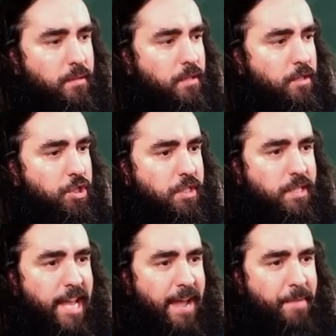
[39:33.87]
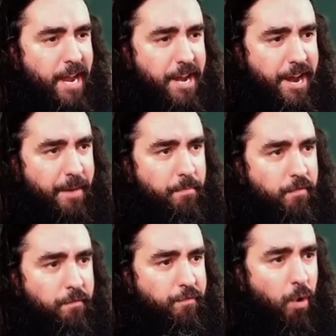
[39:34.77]
And just slam in there.
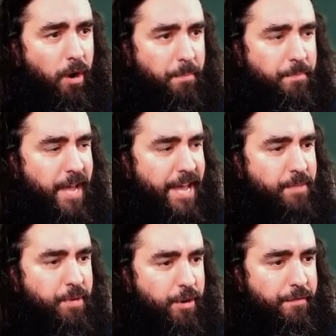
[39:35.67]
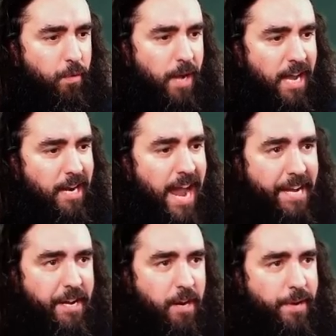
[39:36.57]
Four. That is beautiful. I
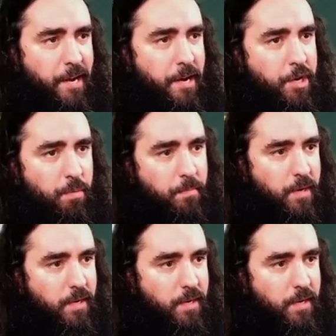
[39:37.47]
like it. I really do.